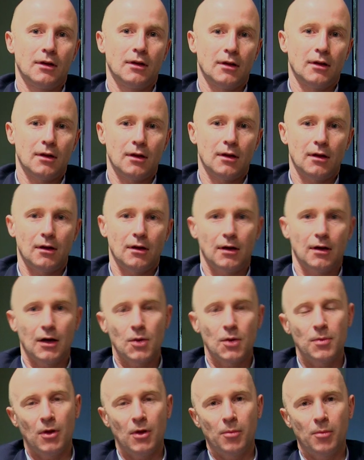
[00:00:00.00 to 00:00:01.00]
I
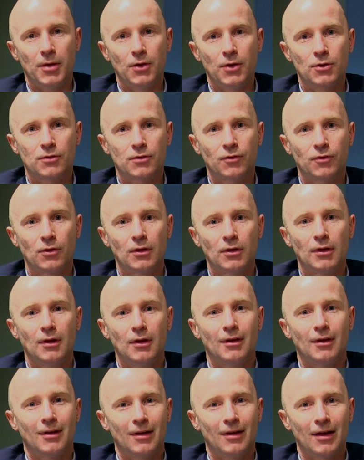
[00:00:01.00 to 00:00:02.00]
hope they'll be useful,
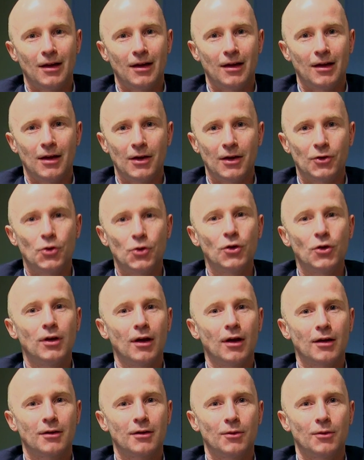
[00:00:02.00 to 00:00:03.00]
and good
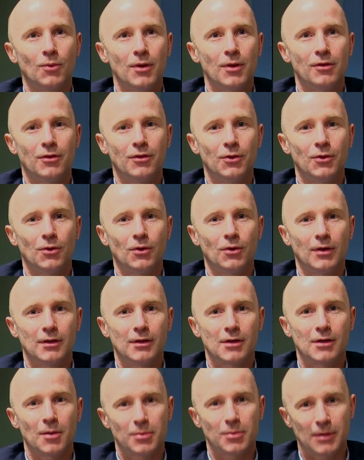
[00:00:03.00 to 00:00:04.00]
luck with your
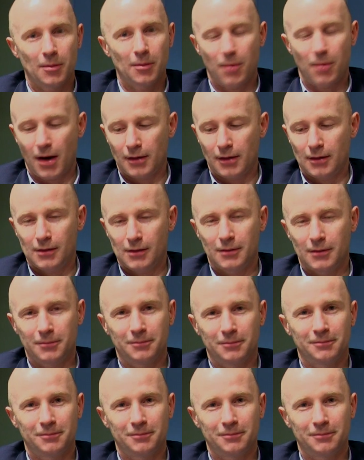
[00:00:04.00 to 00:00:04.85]
interpreting practice.